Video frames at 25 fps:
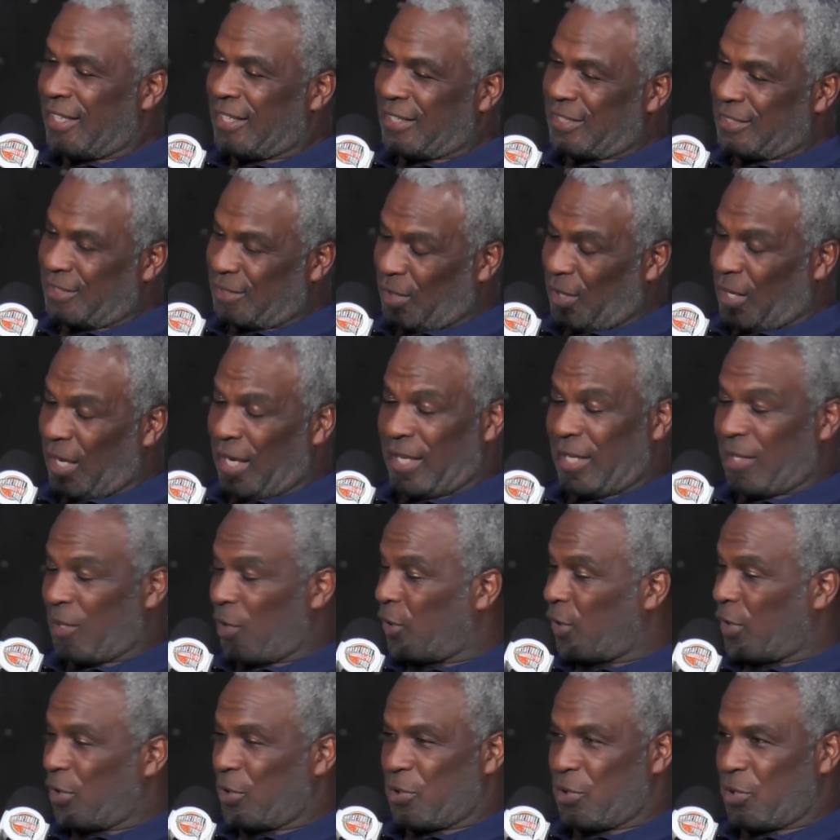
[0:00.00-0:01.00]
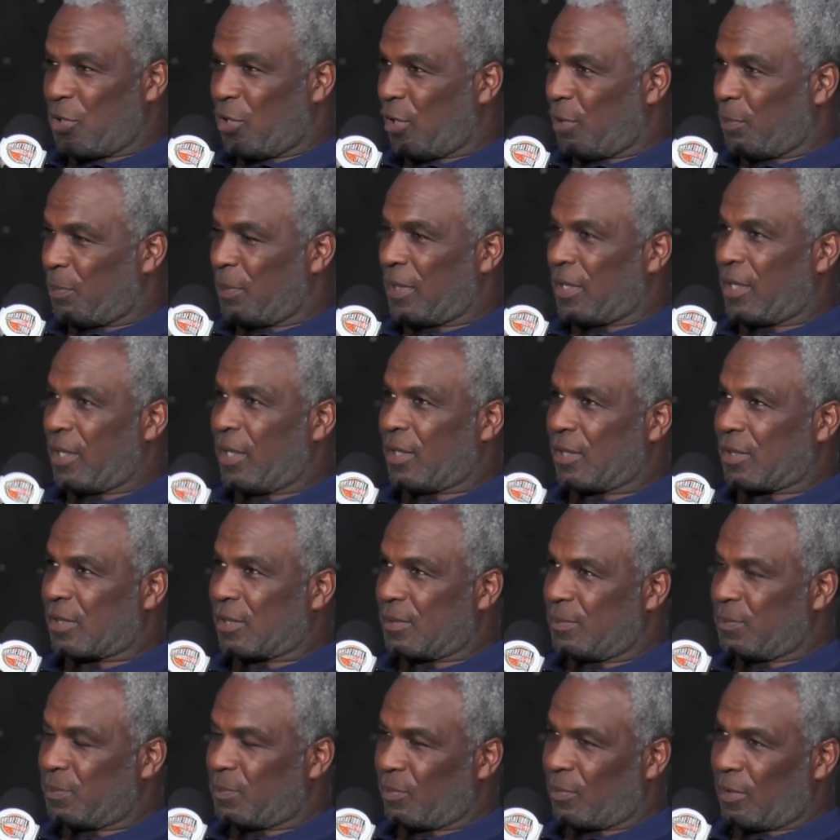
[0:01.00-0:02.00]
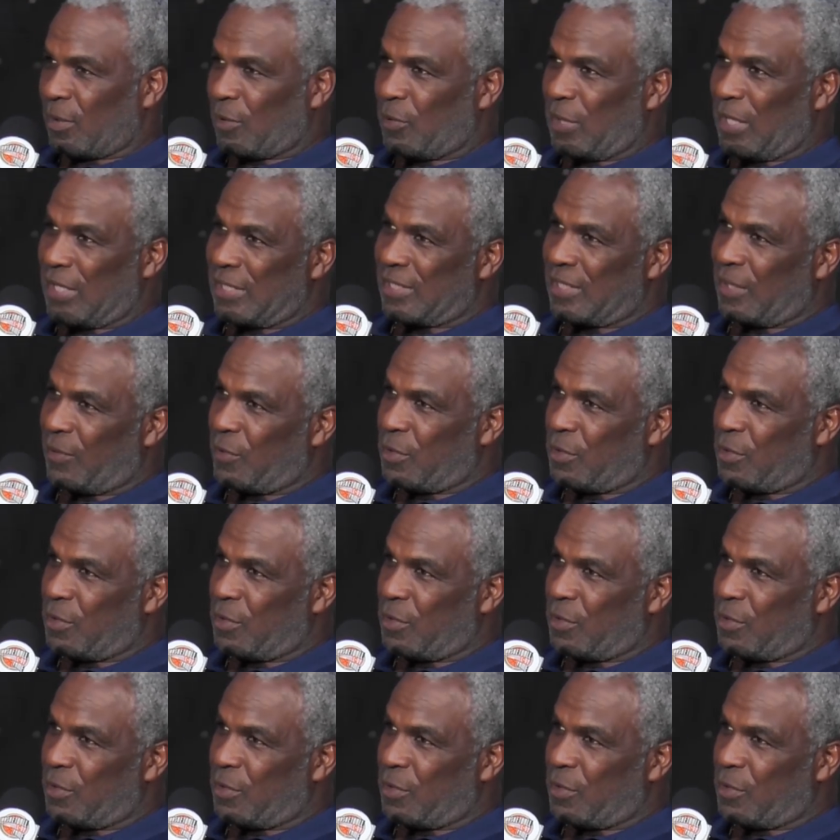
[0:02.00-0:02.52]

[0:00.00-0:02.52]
So I didn't go to New York, because when they said,